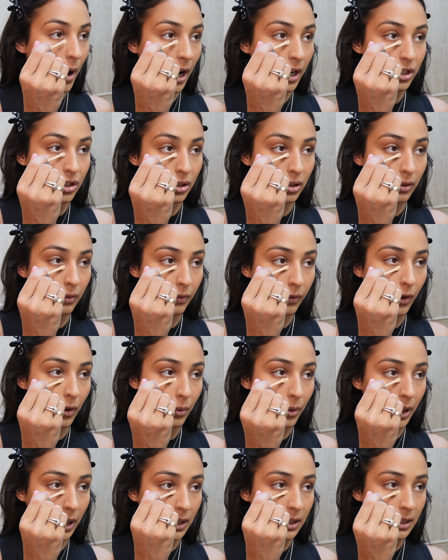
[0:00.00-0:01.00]
I just
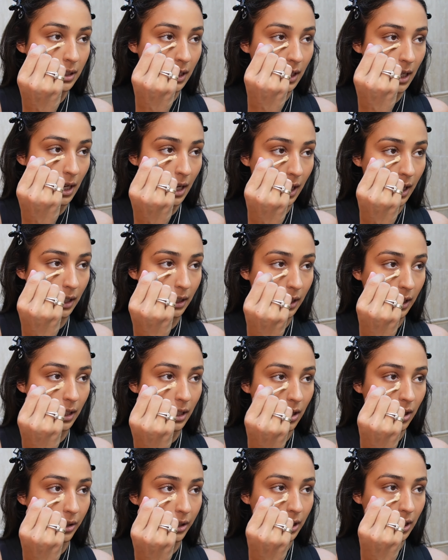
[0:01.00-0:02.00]
focus the highlight
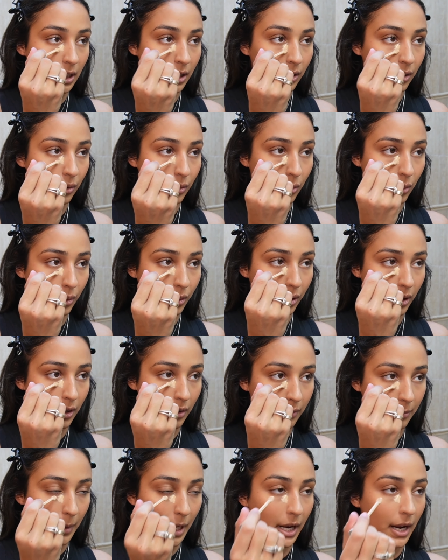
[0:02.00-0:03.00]
on the inner corner
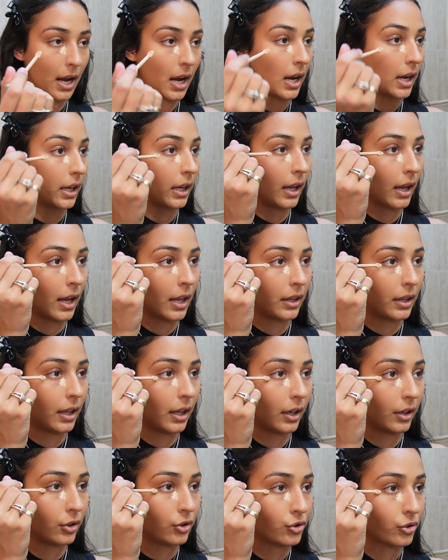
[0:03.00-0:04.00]
of my eye and
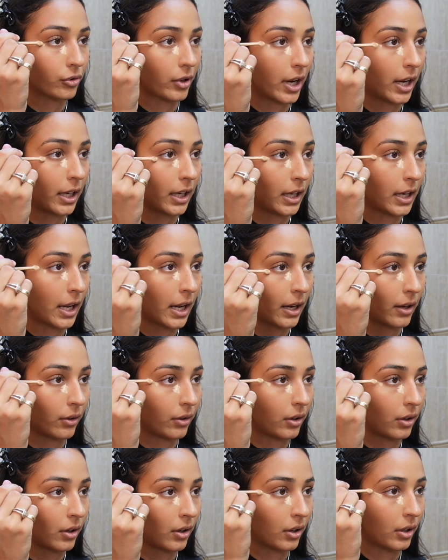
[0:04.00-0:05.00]
then drag it
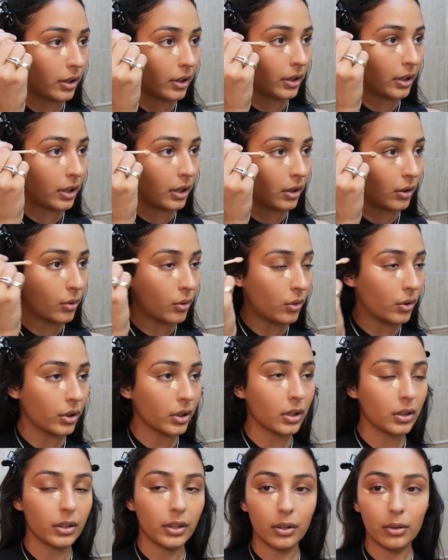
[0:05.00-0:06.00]
out on the corner
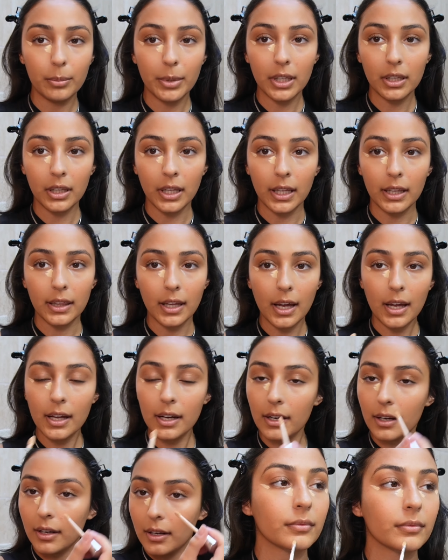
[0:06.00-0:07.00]
a little bit like that.